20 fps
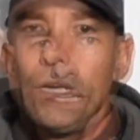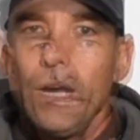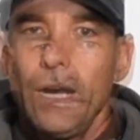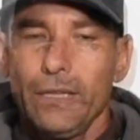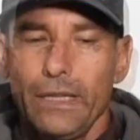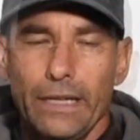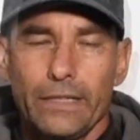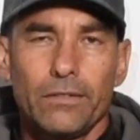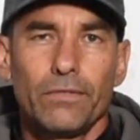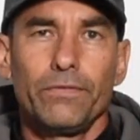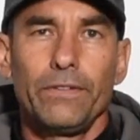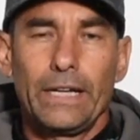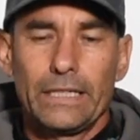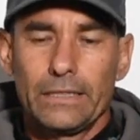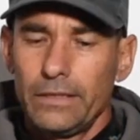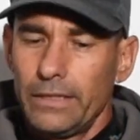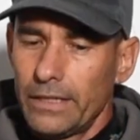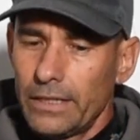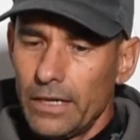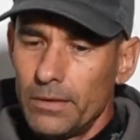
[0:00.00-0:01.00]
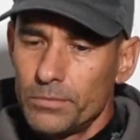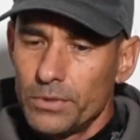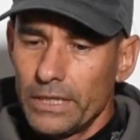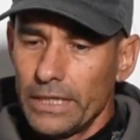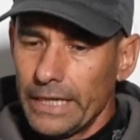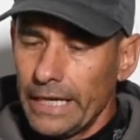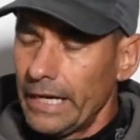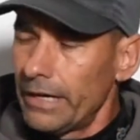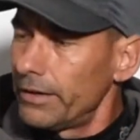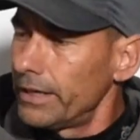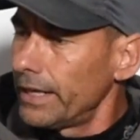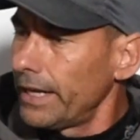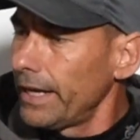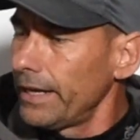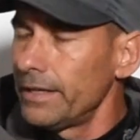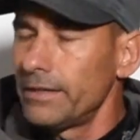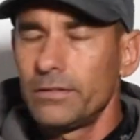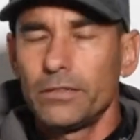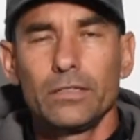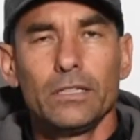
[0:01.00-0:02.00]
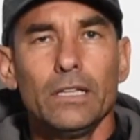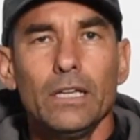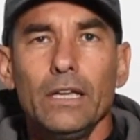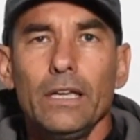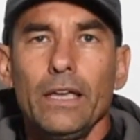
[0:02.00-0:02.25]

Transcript: I like the fact that it comes in a carry case.